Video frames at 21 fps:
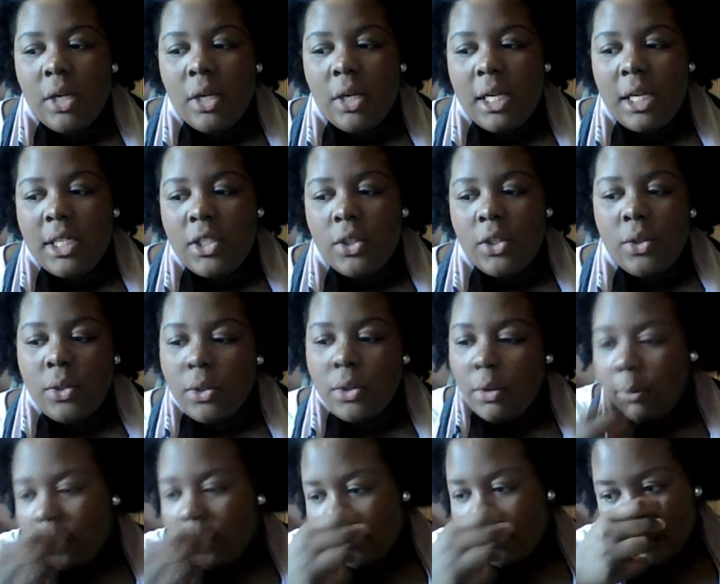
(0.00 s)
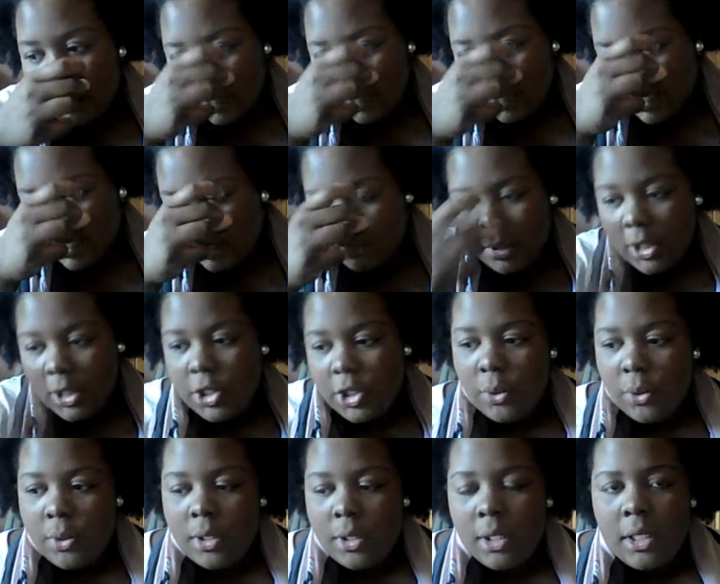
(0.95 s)
as you saw before, like my
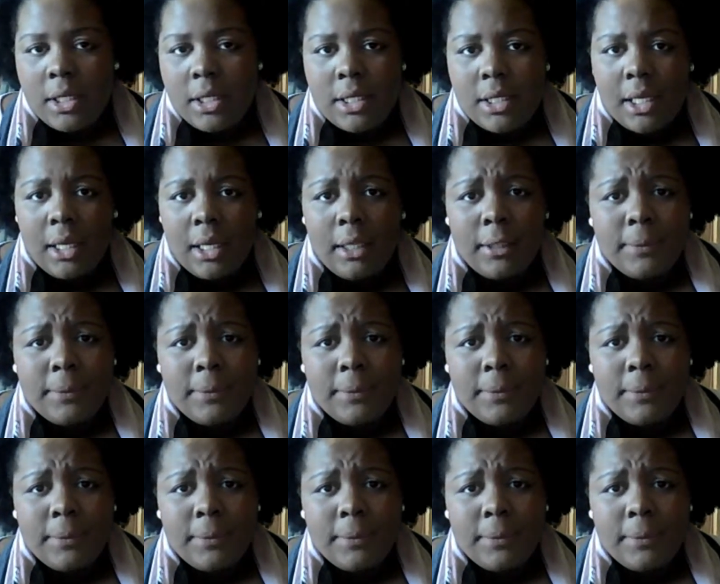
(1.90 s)
juicer is like,